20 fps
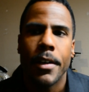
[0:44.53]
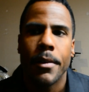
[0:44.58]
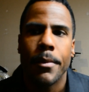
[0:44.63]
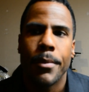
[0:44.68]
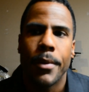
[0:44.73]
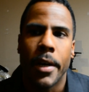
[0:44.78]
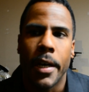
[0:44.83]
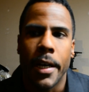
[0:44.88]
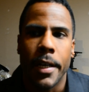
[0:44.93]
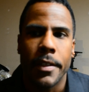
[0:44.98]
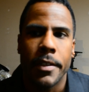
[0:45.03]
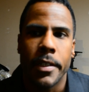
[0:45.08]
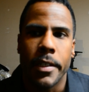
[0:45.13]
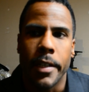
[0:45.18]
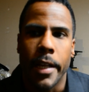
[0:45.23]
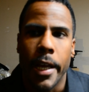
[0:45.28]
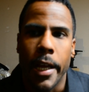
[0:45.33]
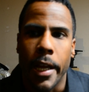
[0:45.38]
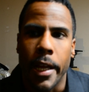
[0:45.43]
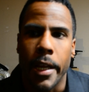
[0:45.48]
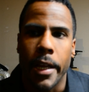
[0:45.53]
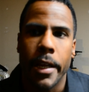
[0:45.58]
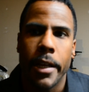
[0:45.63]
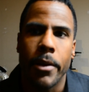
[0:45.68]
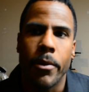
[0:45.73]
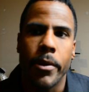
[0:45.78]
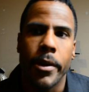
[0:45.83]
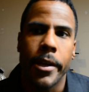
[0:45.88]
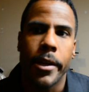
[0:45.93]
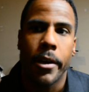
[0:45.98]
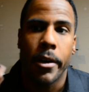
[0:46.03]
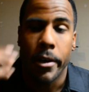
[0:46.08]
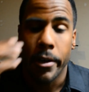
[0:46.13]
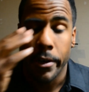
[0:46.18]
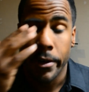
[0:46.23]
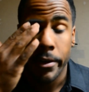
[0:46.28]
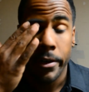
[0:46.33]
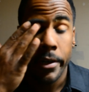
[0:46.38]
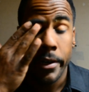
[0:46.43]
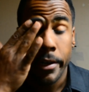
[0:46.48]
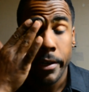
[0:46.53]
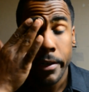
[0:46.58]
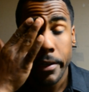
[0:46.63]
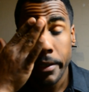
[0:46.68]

But today we are